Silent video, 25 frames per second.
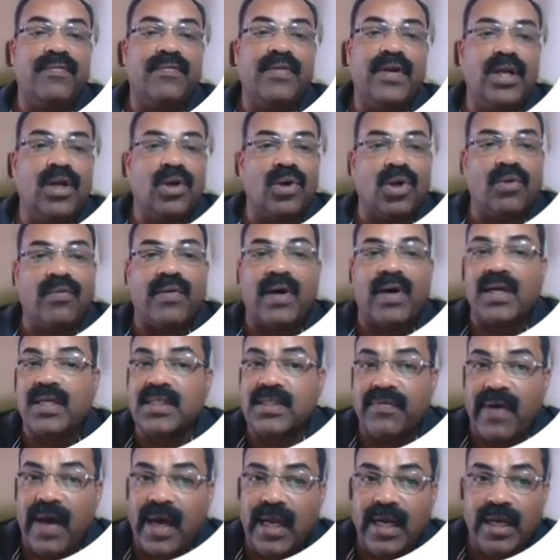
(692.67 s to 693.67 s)
don't know what is
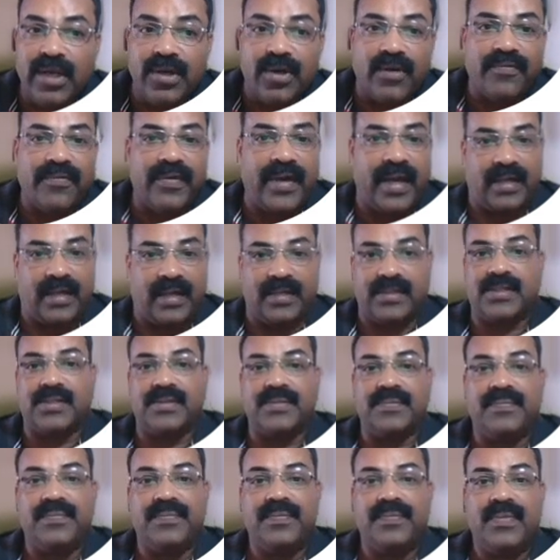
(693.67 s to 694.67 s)
the value of X.
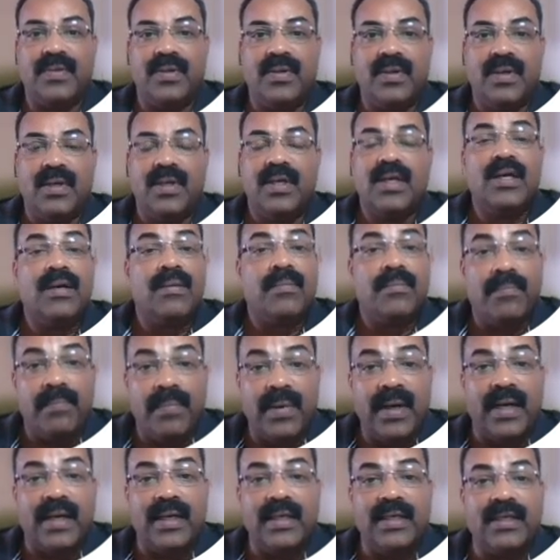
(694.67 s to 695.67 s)

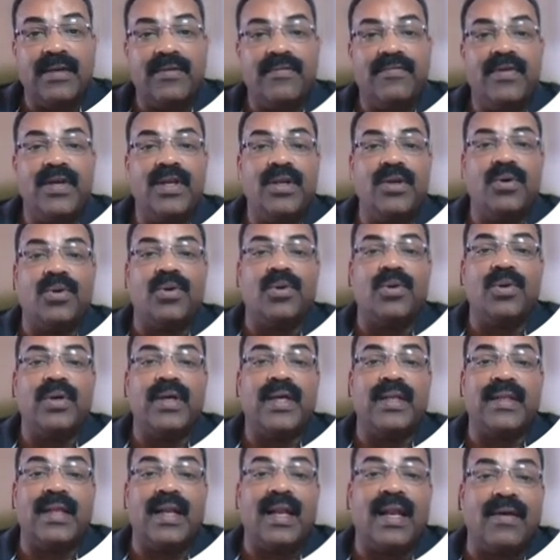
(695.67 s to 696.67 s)
But we know
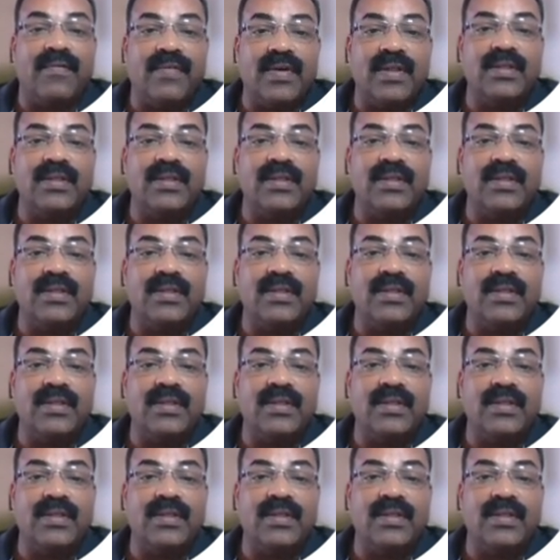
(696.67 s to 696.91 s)
in the 11th